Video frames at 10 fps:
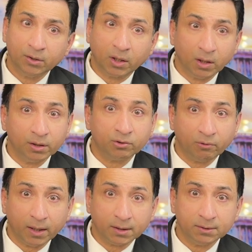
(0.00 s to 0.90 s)
the current
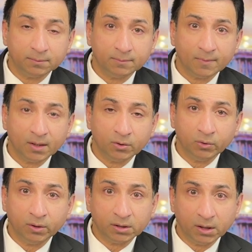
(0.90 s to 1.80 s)
threat
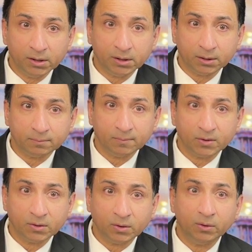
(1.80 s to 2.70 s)
to this nation.
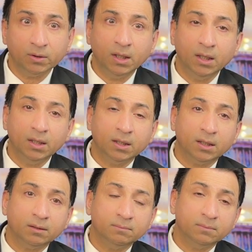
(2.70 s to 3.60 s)
So
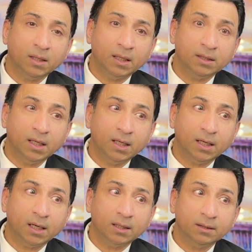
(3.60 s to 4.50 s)
and
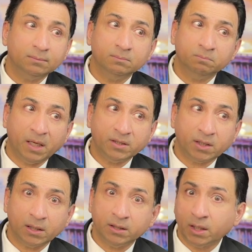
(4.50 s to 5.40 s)
they are
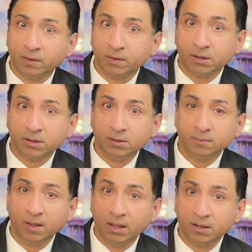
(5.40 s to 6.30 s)
basically
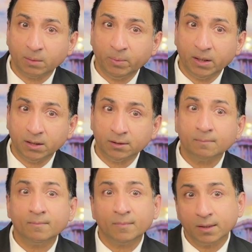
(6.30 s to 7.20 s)
terrorists in his
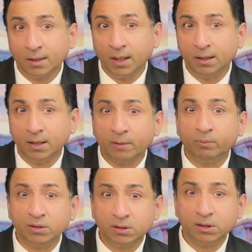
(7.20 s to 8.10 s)
opinion. And
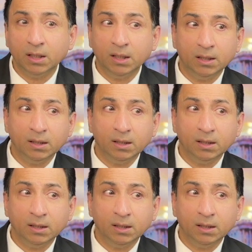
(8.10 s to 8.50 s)
that was